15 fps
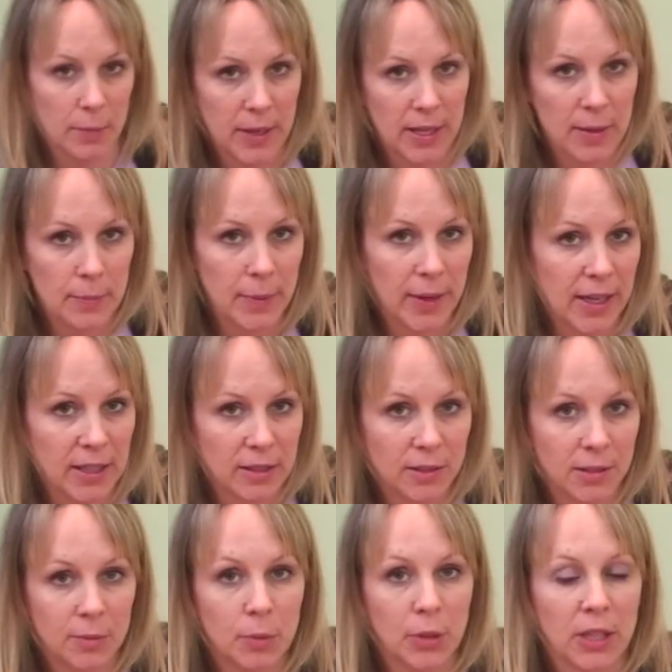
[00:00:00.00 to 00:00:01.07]
a bit by
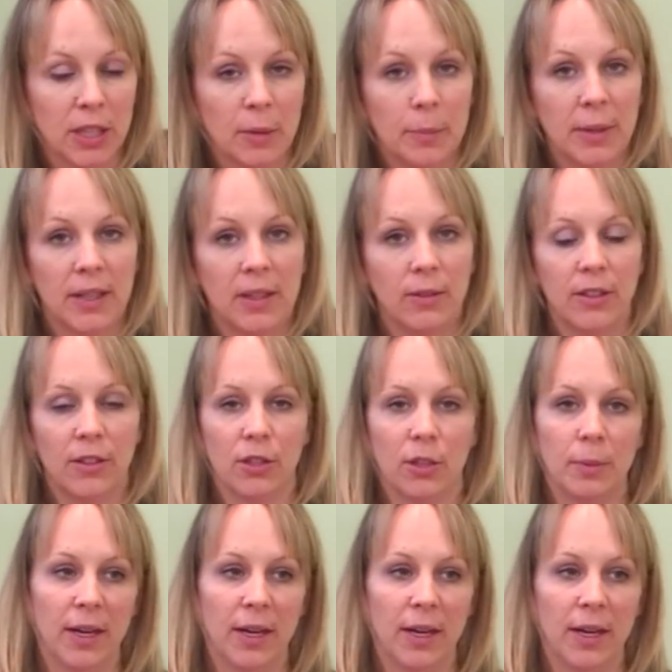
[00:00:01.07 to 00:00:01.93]
putting a pillow under your